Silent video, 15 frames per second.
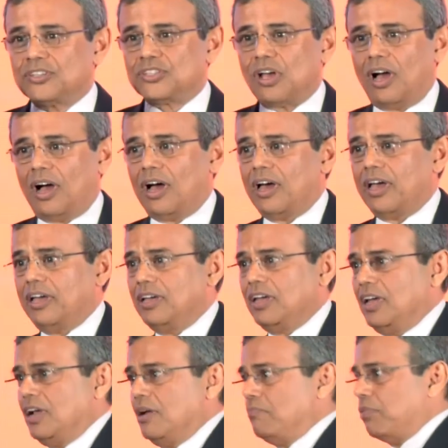plus
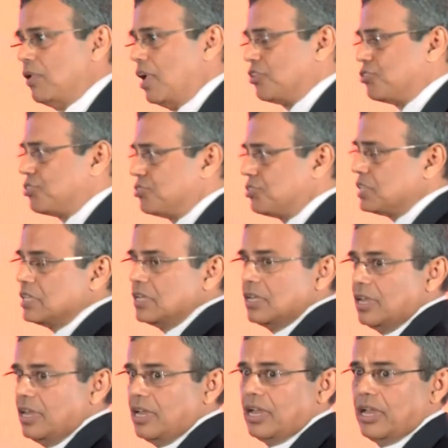I plus
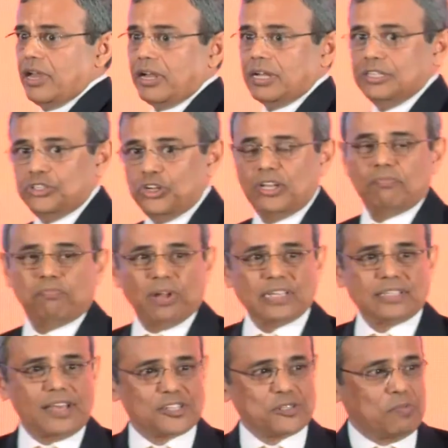G
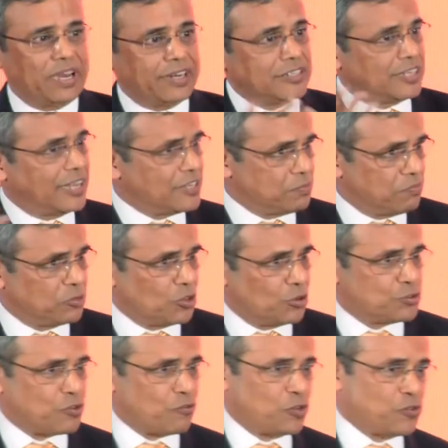plus X minus S,
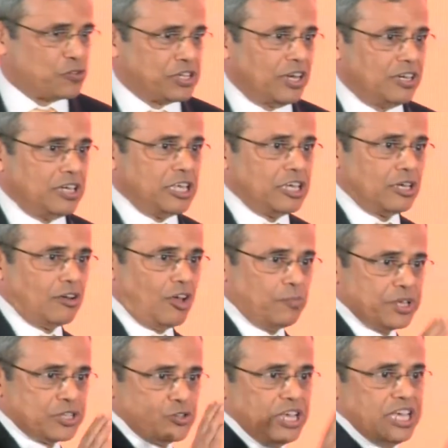those of you who study
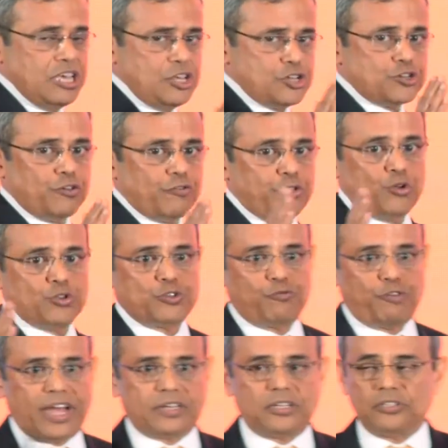economics, so each of
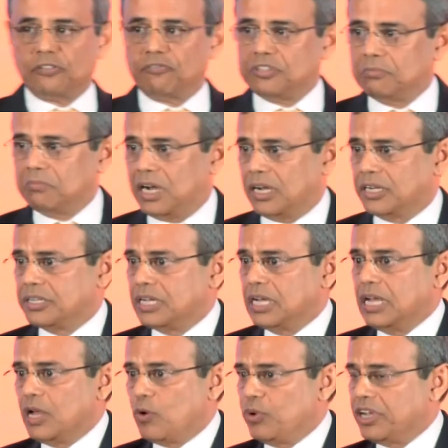those factors of demand
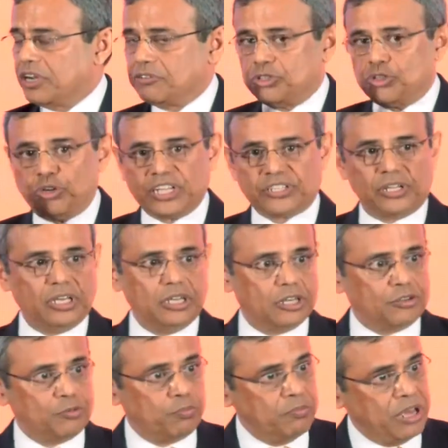we are addressing
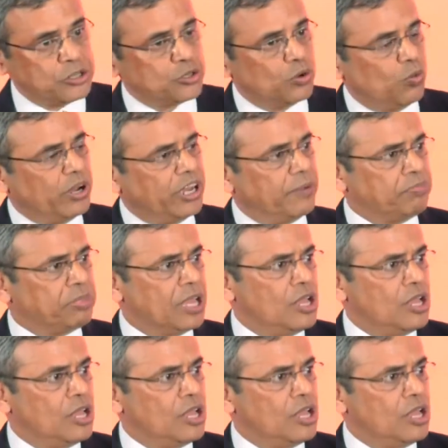as a major way.